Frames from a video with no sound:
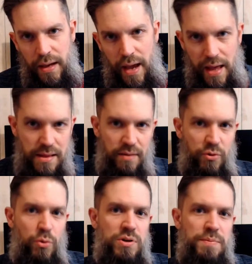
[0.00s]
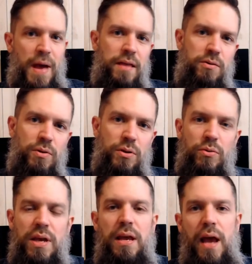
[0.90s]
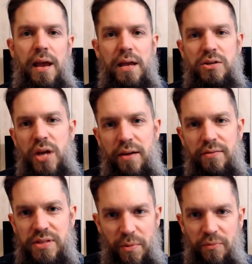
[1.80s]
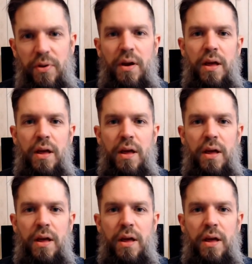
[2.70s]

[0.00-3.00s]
And then, of course, Matthew and Luke each have some of